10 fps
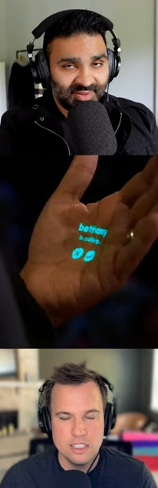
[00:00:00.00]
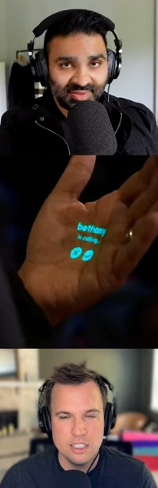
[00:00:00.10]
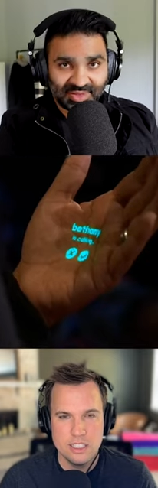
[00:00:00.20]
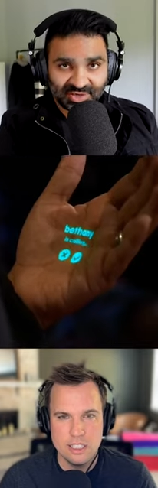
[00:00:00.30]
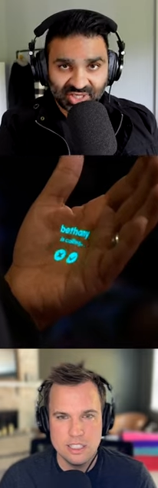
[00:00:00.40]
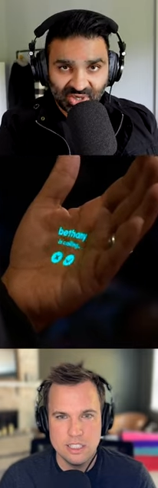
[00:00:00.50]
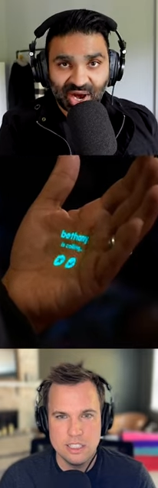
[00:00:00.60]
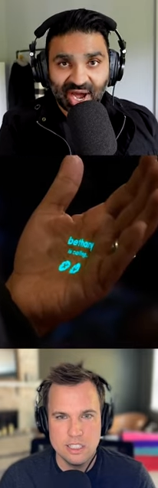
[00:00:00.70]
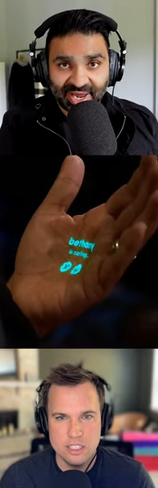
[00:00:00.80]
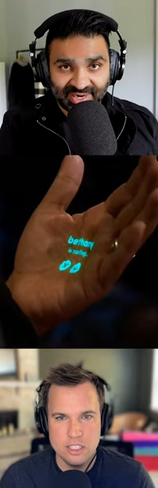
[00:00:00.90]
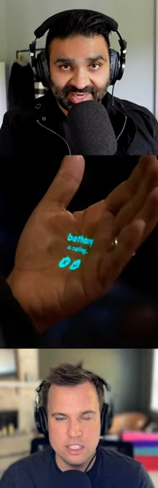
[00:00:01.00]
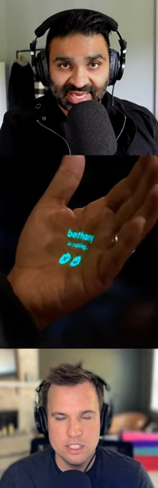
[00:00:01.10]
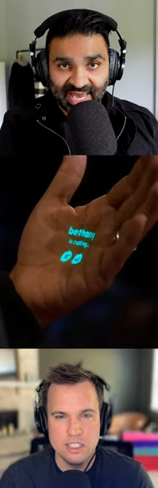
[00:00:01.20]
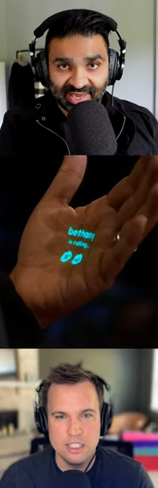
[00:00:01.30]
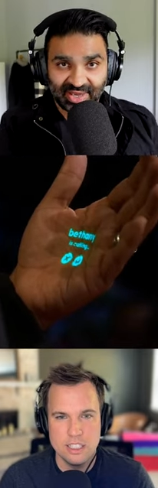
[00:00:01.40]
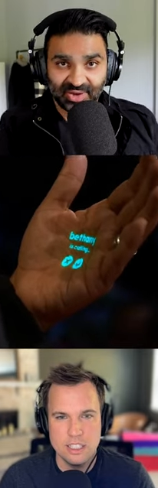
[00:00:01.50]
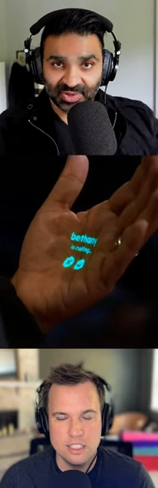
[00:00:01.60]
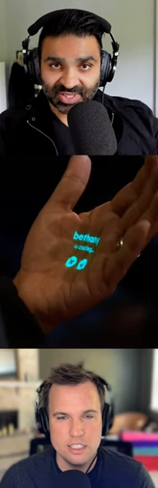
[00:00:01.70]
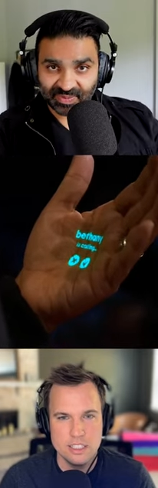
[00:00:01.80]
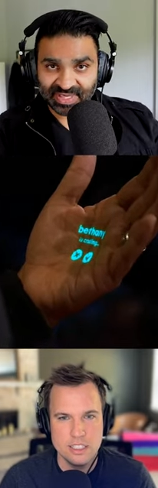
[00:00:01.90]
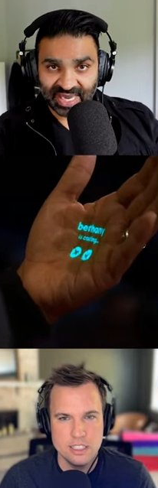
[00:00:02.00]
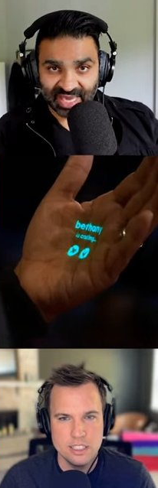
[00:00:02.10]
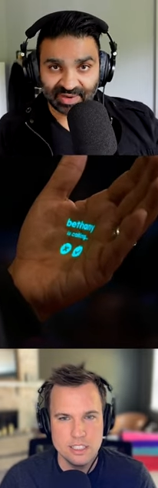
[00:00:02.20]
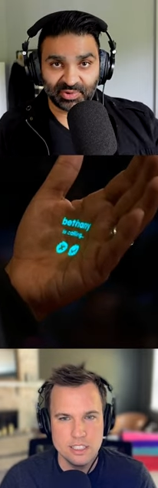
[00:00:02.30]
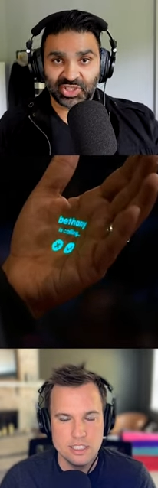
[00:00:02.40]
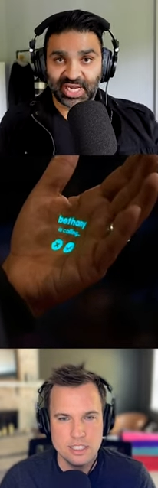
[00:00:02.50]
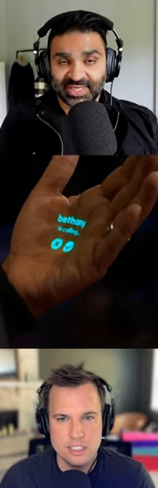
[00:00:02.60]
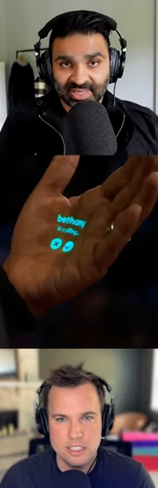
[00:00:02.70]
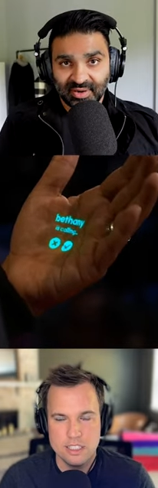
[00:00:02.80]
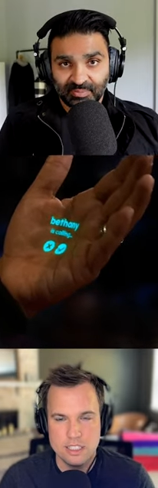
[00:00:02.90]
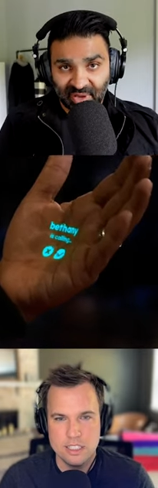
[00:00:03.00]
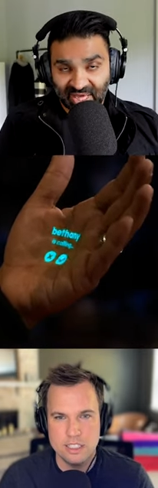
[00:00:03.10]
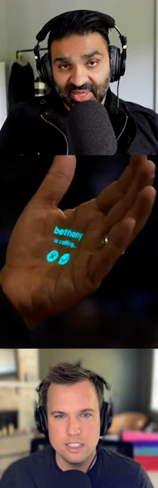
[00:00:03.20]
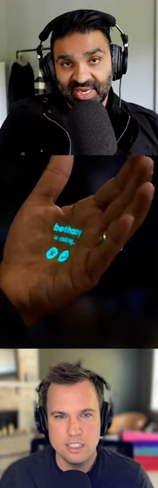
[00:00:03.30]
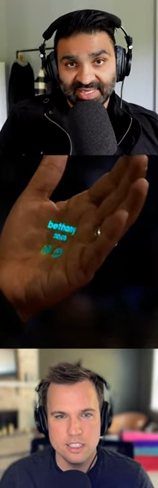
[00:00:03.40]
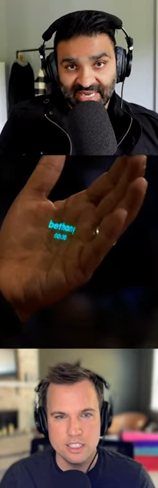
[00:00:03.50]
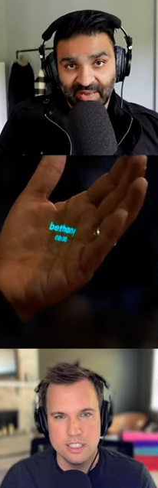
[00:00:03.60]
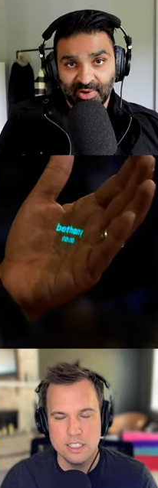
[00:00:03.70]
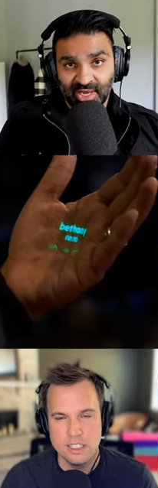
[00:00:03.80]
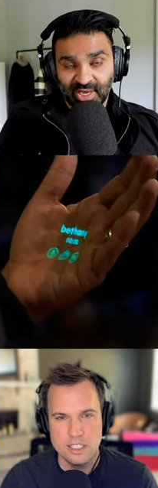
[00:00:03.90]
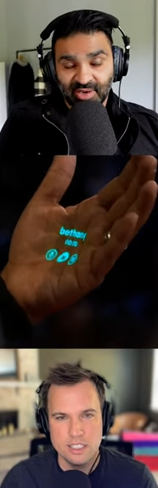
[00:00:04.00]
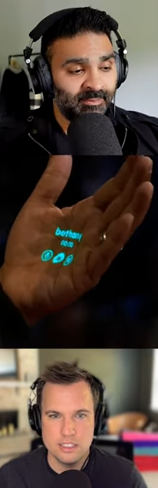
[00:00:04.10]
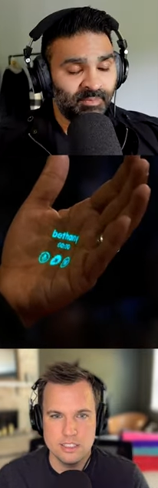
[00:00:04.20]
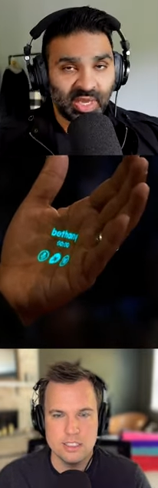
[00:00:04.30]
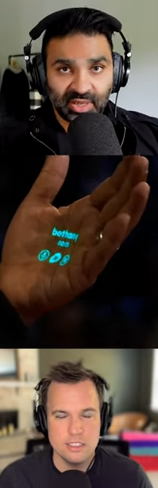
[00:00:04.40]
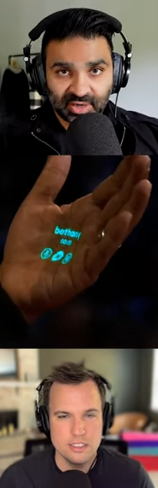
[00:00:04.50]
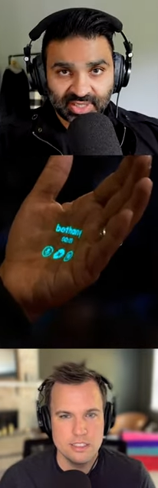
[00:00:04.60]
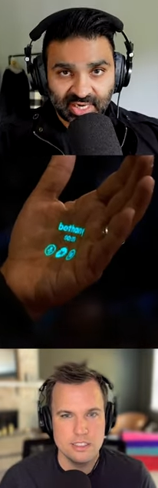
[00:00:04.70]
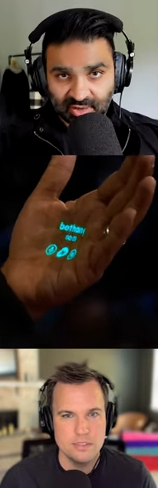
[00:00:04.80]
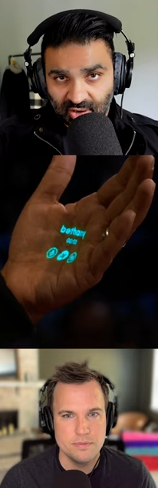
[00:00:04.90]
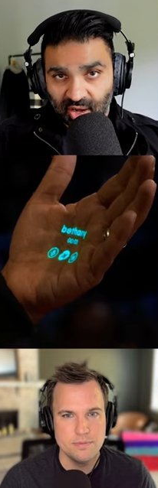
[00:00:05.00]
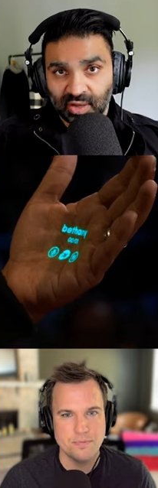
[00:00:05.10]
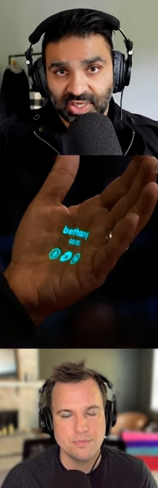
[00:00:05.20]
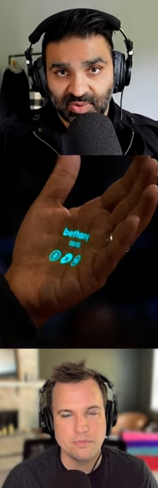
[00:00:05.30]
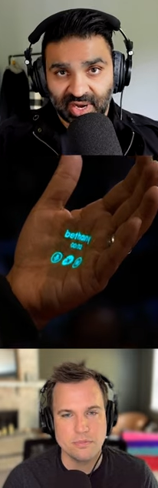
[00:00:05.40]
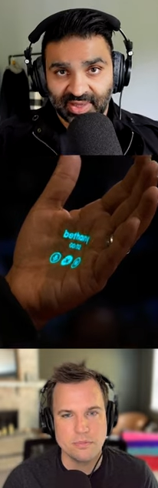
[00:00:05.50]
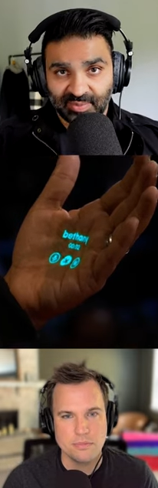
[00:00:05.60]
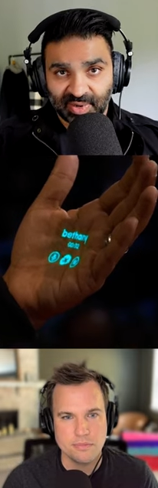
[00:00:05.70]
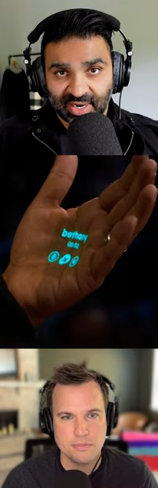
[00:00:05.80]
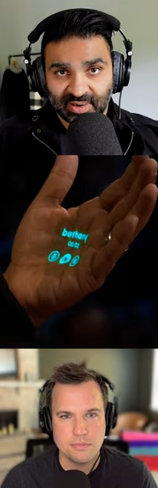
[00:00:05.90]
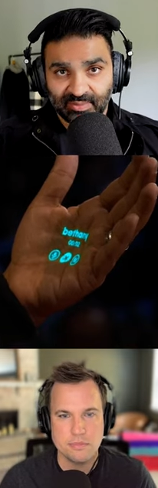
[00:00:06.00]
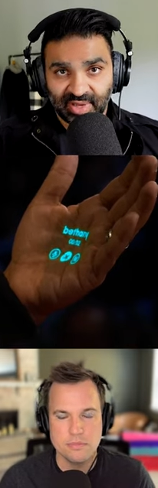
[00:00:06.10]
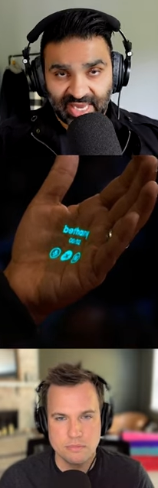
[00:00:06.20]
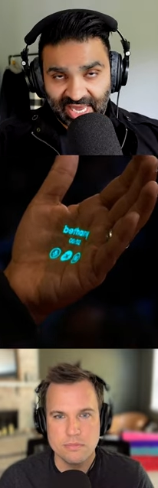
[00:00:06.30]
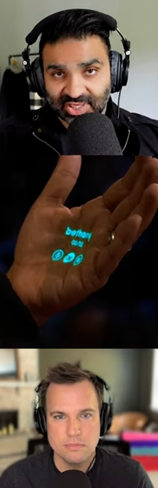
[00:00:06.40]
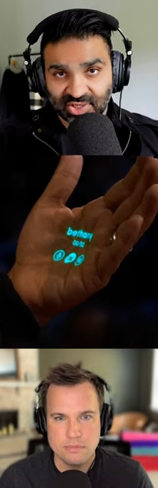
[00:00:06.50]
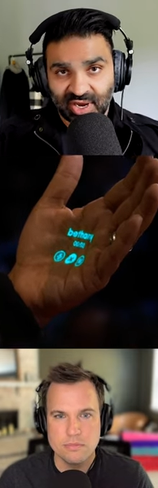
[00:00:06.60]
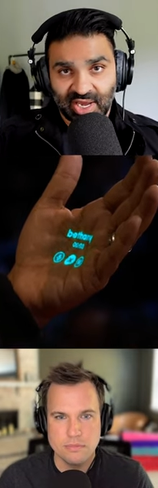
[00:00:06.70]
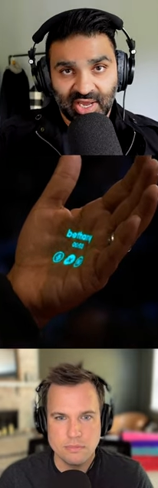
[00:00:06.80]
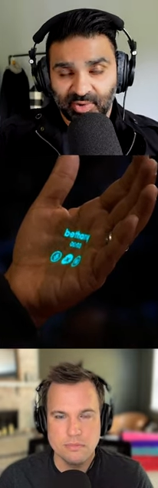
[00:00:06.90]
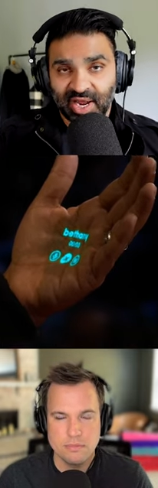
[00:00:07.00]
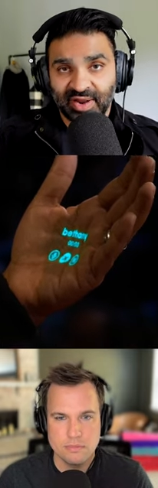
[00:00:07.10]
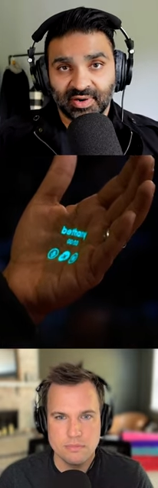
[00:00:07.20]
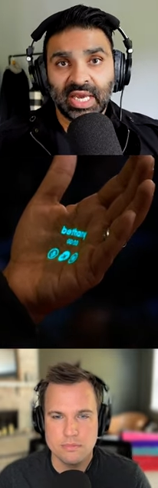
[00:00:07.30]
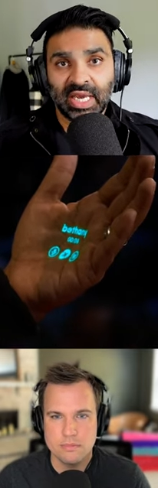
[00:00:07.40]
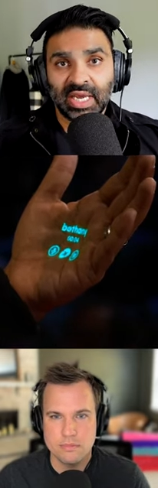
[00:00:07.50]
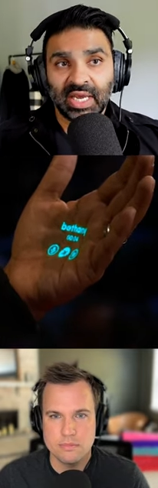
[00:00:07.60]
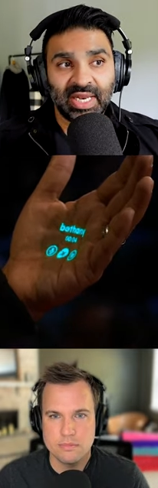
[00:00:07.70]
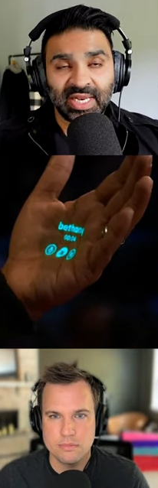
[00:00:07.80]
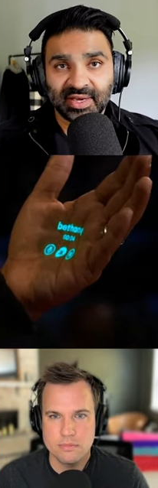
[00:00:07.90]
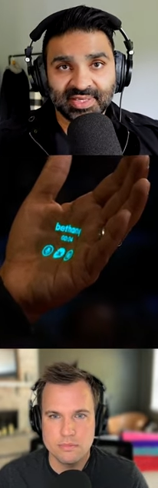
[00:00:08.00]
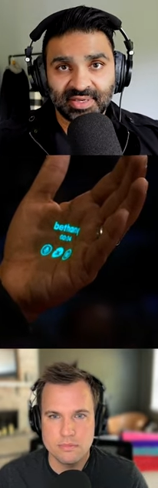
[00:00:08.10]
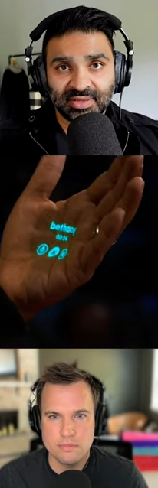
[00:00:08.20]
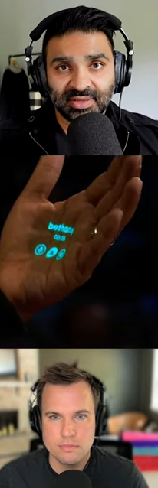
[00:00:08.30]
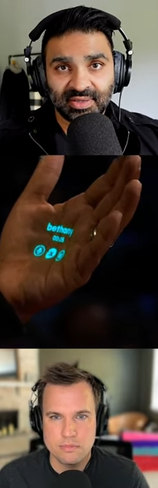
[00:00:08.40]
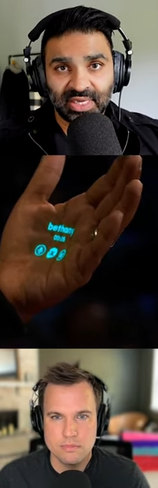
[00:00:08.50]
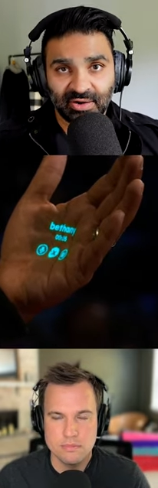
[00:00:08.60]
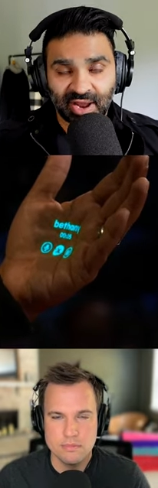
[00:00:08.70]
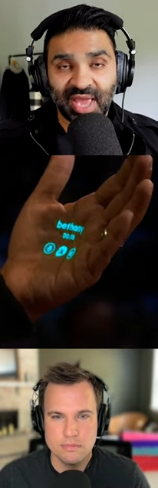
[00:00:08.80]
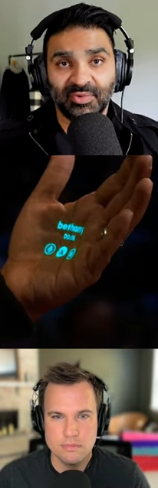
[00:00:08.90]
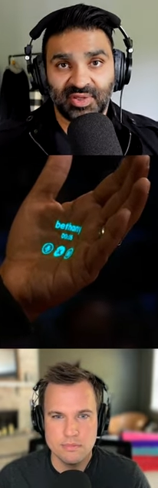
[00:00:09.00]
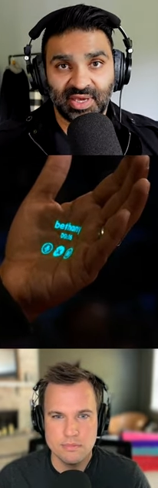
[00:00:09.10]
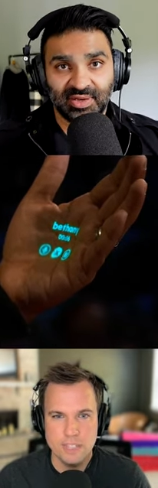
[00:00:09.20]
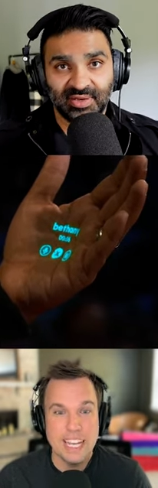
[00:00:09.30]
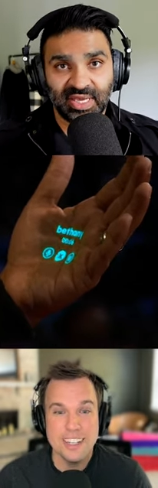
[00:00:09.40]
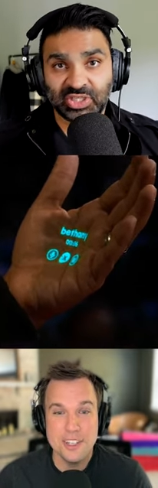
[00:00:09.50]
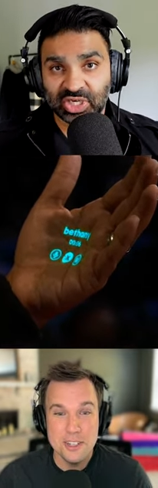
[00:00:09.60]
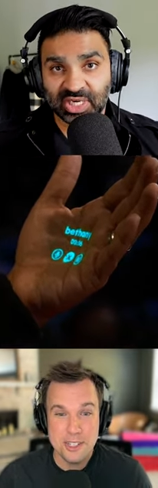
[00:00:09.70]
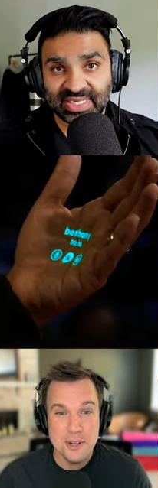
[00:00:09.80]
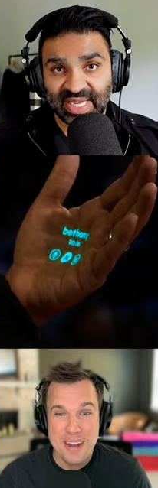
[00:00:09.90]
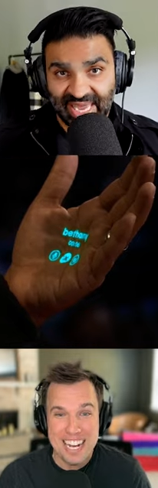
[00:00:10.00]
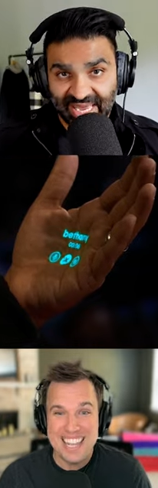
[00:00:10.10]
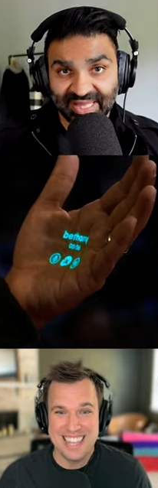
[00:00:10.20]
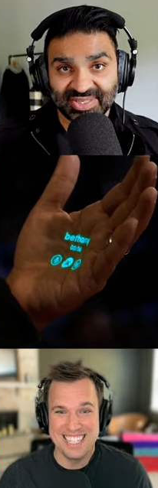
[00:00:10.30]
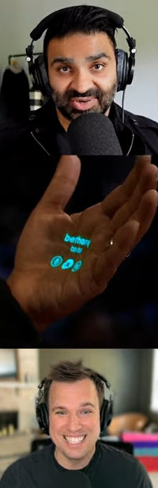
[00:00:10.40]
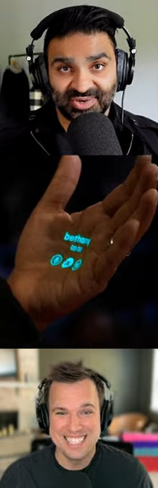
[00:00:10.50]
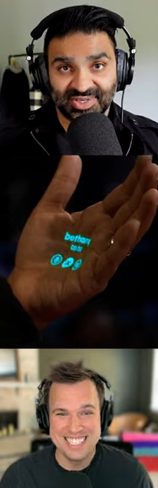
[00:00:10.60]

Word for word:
Speaker 1: there's UI on his hand. He holds up his hand, it projects Bethany's name on it, and there's like call UI at the bottom, like answer, hang up, whatever. And he doesn't interact with it. He doesn't it just do anything. answers.